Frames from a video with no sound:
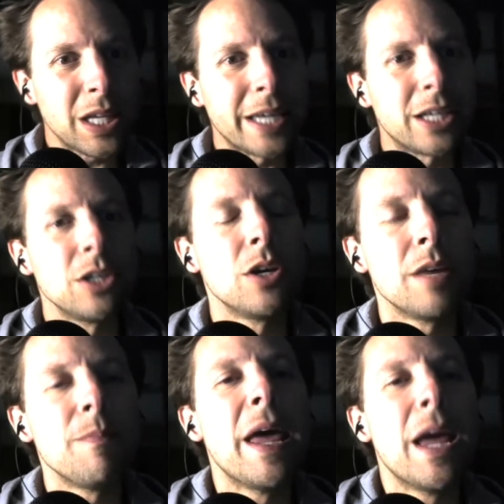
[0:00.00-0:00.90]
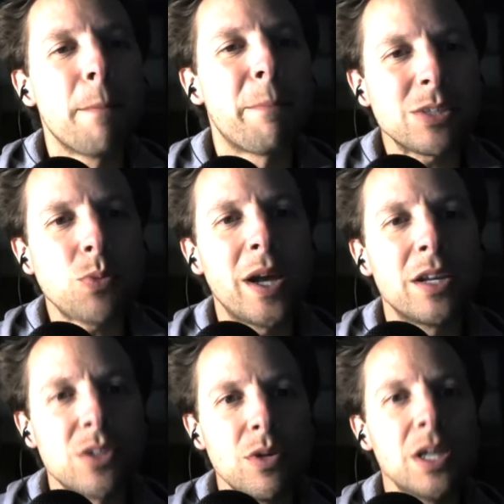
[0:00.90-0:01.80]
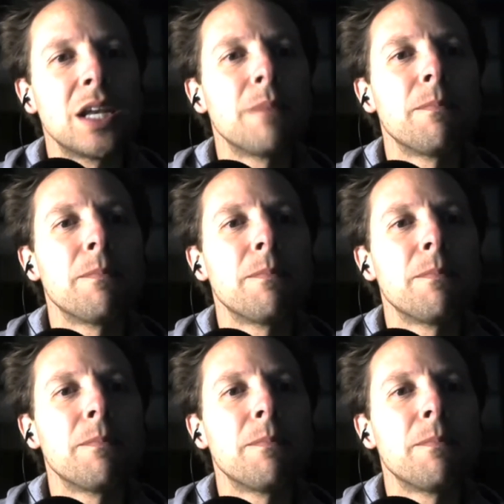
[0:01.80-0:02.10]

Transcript: Like, you, best way to do it,